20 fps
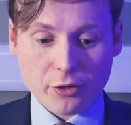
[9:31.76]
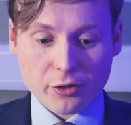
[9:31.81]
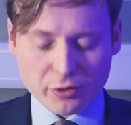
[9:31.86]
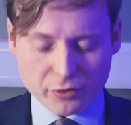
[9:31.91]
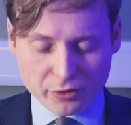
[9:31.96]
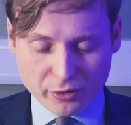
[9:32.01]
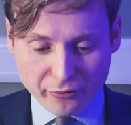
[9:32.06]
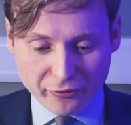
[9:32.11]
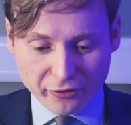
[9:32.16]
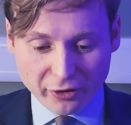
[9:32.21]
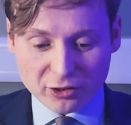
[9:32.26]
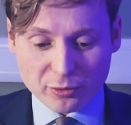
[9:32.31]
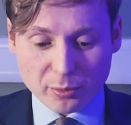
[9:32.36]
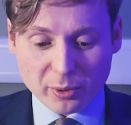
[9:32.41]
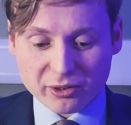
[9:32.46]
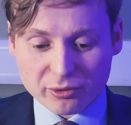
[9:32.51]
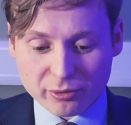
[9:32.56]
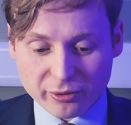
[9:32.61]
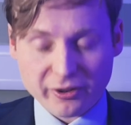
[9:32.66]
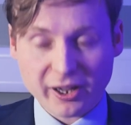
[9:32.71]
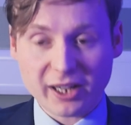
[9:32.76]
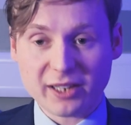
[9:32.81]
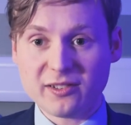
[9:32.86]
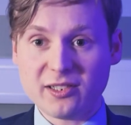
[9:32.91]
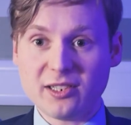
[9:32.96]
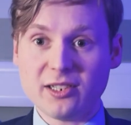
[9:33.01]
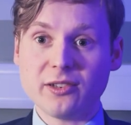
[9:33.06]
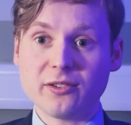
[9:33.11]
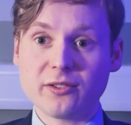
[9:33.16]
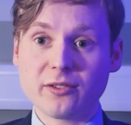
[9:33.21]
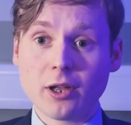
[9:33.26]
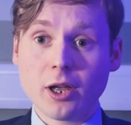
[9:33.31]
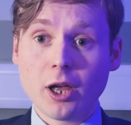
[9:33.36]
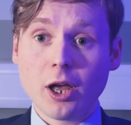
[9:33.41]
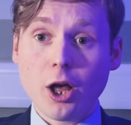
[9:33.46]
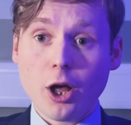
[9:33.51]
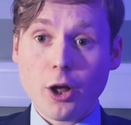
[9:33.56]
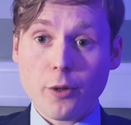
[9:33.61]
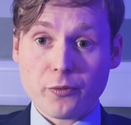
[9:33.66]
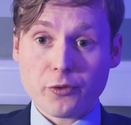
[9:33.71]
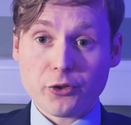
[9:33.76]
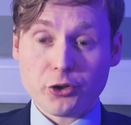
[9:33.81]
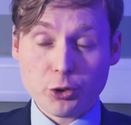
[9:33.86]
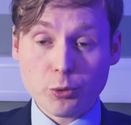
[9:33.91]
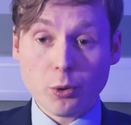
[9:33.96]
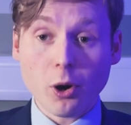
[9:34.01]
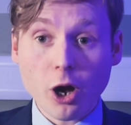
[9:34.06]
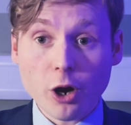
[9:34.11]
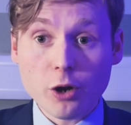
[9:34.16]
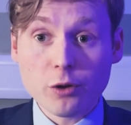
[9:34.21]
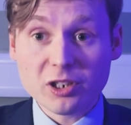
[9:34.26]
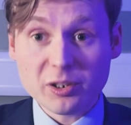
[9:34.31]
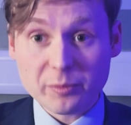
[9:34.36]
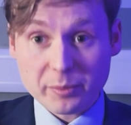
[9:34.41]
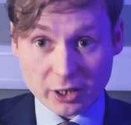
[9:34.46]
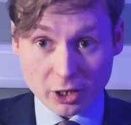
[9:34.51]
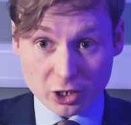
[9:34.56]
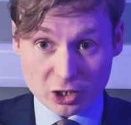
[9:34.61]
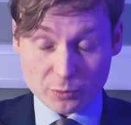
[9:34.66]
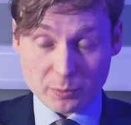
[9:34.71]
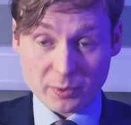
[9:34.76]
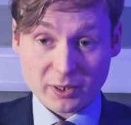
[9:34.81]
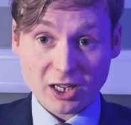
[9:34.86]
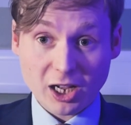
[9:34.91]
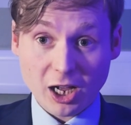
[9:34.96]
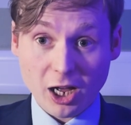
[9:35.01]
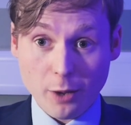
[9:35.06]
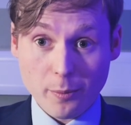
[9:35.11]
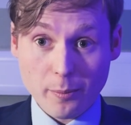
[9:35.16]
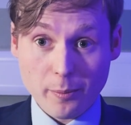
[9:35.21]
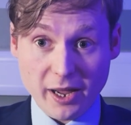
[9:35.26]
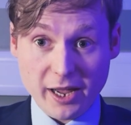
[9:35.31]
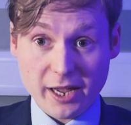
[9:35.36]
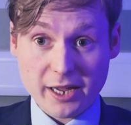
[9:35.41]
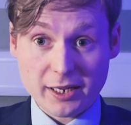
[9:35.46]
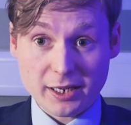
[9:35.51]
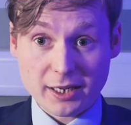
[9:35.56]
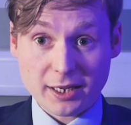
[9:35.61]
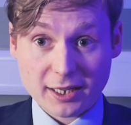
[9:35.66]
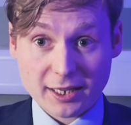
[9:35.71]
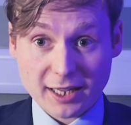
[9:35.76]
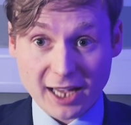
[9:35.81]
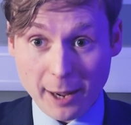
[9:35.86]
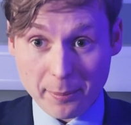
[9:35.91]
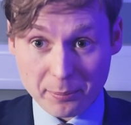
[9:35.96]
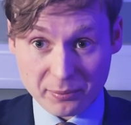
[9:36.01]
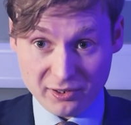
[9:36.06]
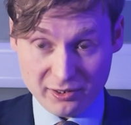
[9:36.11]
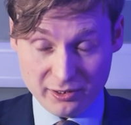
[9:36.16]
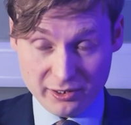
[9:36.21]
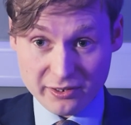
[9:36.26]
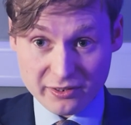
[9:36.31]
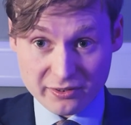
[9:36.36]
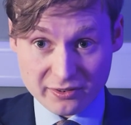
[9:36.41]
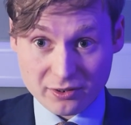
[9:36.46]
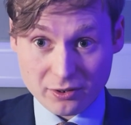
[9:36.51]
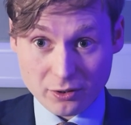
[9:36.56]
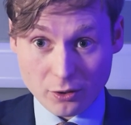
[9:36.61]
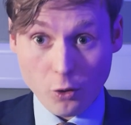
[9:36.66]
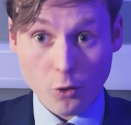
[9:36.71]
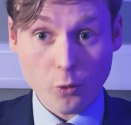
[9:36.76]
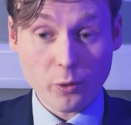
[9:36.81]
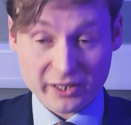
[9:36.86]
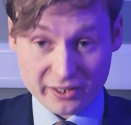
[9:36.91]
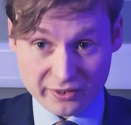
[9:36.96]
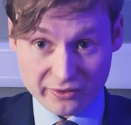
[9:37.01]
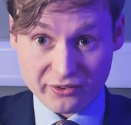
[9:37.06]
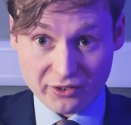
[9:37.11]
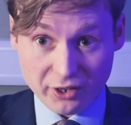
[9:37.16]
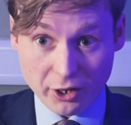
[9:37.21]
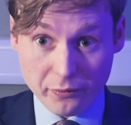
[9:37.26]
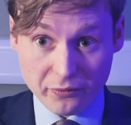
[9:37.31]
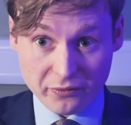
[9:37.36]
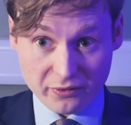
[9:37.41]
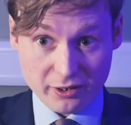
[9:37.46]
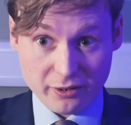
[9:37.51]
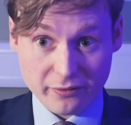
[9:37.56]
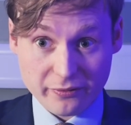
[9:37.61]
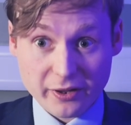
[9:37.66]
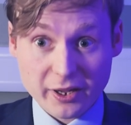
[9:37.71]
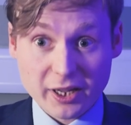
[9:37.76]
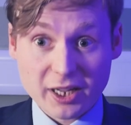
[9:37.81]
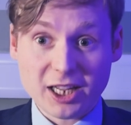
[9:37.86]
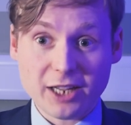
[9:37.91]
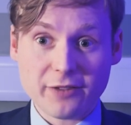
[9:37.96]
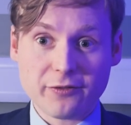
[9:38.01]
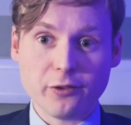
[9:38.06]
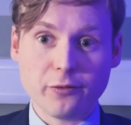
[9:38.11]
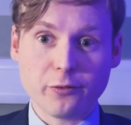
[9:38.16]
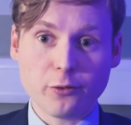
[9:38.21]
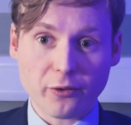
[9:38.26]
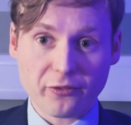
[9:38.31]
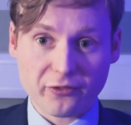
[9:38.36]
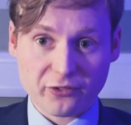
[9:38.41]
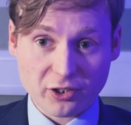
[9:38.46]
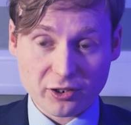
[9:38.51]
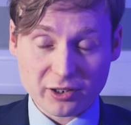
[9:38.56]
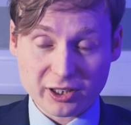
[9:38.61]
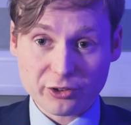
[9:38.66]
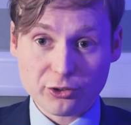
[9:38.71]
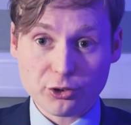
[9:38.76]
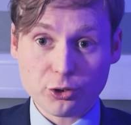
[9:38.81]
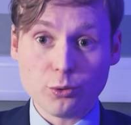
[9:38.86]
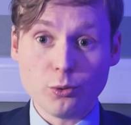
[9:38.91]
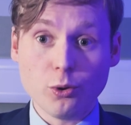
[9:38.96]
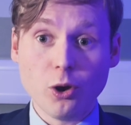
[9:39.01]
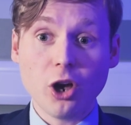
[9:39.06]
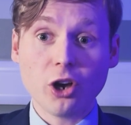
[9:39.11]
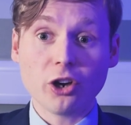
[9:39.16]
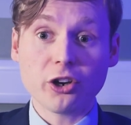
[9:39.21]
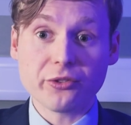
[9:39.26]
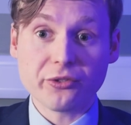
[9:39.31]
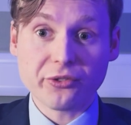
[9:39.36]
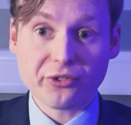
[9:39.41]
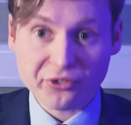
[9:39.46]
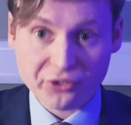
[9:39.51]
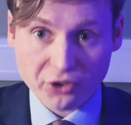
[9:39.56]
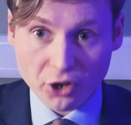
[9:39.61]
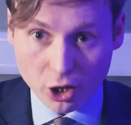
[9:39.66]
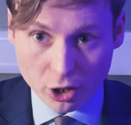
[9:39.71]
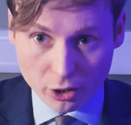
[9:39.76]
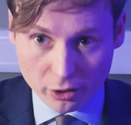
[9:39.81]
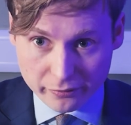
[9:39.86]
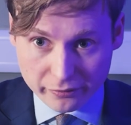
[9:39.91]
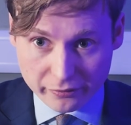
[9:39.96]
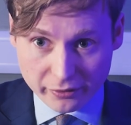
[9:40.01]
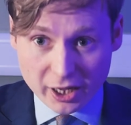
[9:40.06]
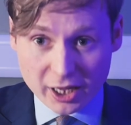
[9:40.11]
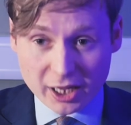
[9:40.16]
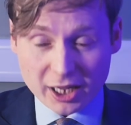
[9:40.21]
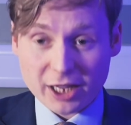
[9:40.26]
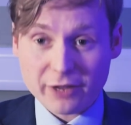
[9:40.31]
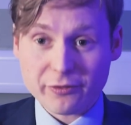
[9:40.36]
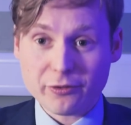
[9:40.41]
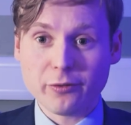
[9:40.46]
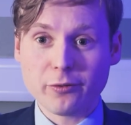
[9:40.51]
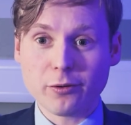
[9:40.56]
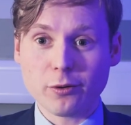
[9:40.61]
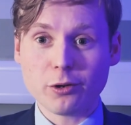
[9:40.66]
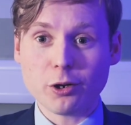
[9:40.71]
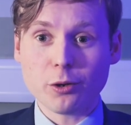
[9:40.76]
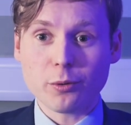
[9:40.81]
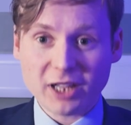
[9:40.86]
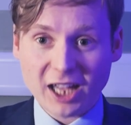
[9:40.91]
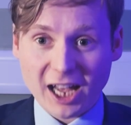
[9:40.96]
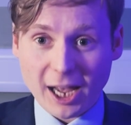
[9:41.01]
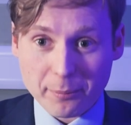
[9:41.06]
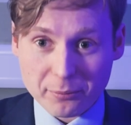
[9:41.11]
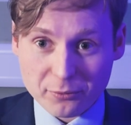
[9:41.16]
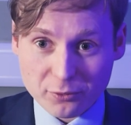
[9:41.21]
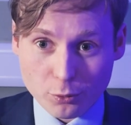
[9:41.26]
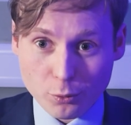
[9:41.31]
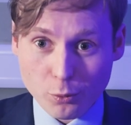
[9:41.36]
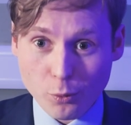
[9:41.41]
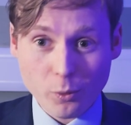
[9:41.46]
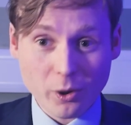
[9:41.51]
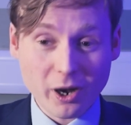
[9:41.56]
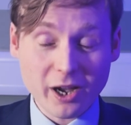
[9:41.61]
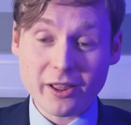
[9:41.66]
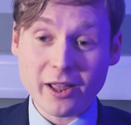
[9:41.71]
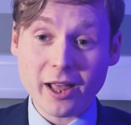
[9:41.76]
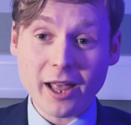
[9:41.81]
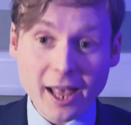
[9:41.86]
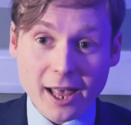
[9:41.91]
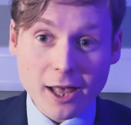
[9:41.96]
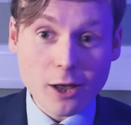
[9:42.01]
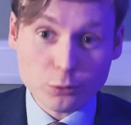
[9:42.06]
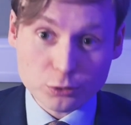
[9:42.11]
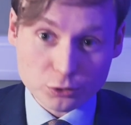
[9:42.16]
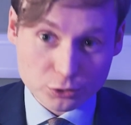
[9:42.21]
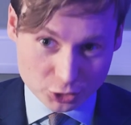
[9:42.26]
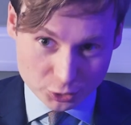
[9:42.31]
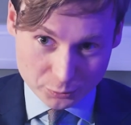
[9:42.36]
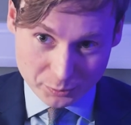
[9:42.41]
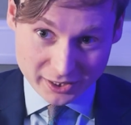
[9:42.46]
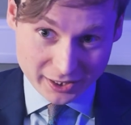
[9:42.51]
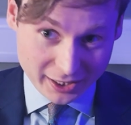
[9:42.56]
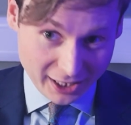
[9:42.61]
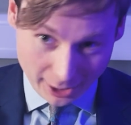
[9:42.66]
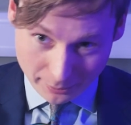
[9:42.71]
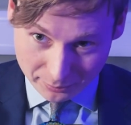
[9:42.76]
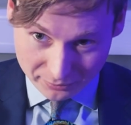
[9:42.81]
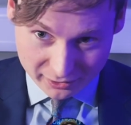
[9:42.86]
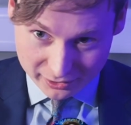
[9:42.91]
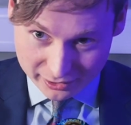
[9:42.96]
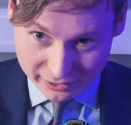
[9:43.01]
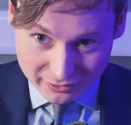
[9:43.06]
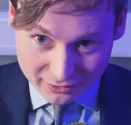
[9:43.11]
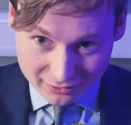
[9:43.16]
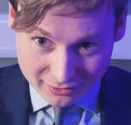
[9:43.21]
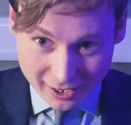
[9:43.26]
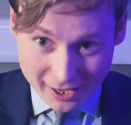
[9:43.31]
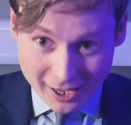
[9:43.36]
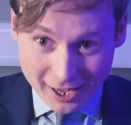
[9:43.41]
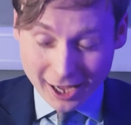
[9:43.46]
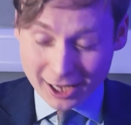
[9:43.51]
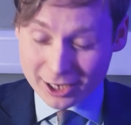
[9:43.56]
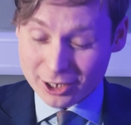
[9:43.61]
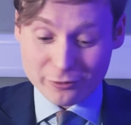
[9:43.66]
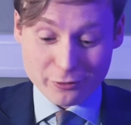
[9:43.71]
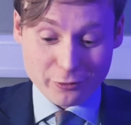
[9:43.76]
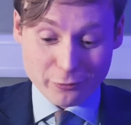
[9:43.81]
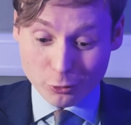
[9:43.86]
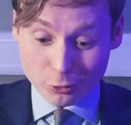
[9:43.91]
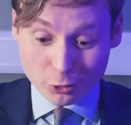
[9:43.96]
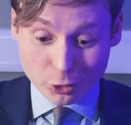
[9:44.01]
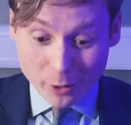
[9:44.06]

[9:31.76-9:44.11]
The fundamental fact is, you are only going to become a capitalist or a conservative if you've got something to conserve. If you've got no capital, why the hell should you be a capitalist? And if you've got no